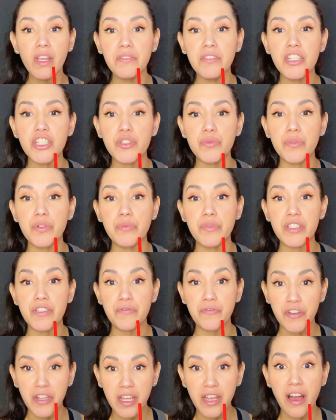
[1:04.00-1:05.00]
This one was
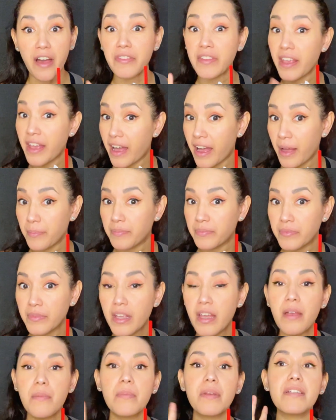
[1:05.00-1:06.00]
free on the app
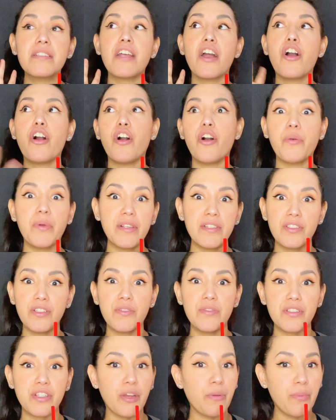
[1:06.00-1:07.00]
because I always
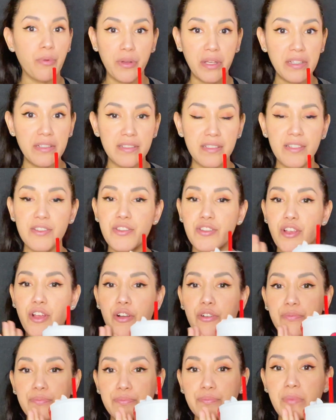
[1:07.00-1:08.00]
use their points.
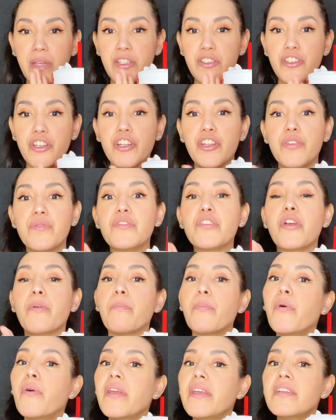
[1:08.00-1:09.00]
So make sure to use their
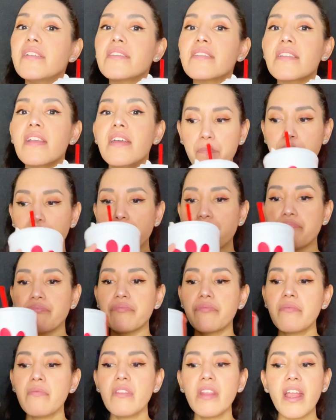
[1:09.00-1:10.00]
points.
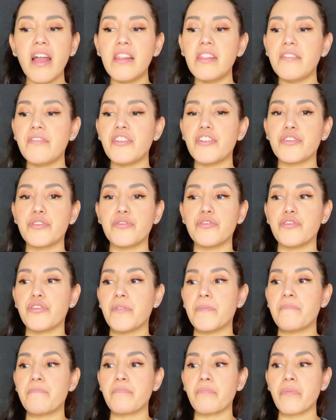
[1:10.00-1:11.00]
I love their Sunjoy.
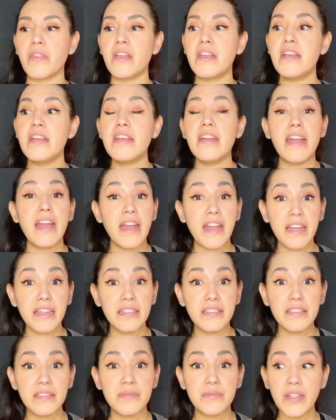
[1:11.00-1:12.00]

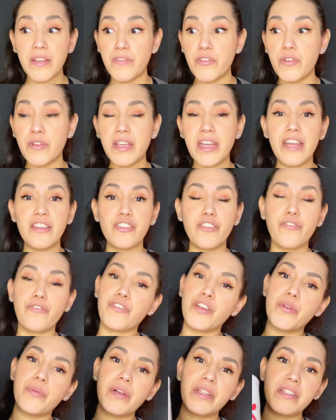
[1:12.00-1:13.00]
And if you get the
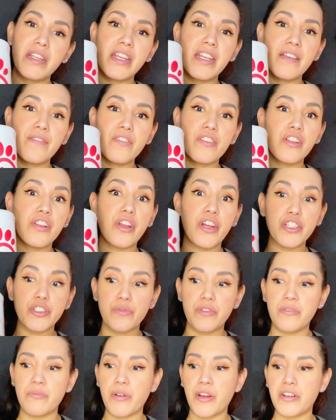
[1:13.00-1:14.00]
free one, they give you the large
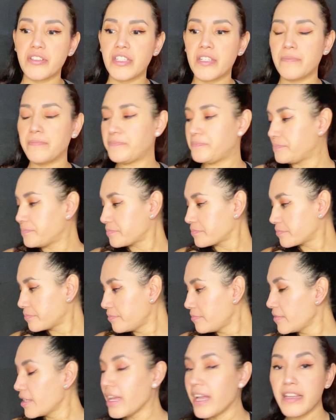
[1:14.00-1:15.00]
one apparently.
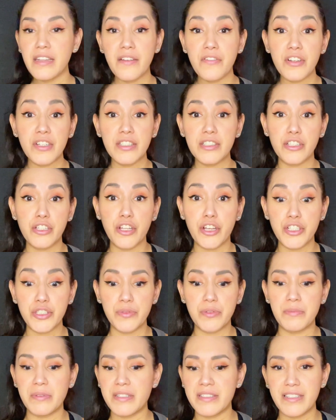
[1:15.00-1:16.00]
I never get the large
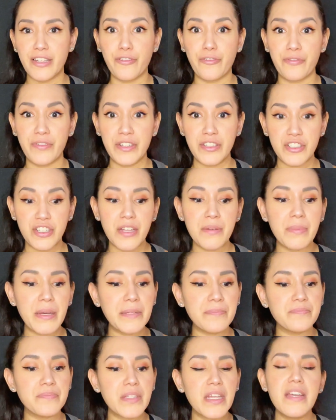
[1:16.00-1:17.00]
one because I don't finish it, but
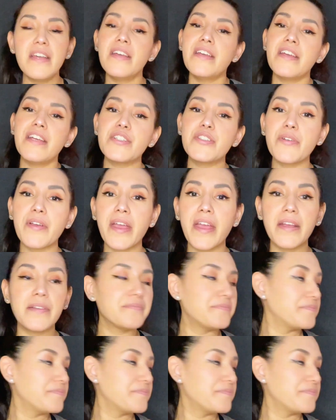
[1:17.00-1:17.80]
it's okay.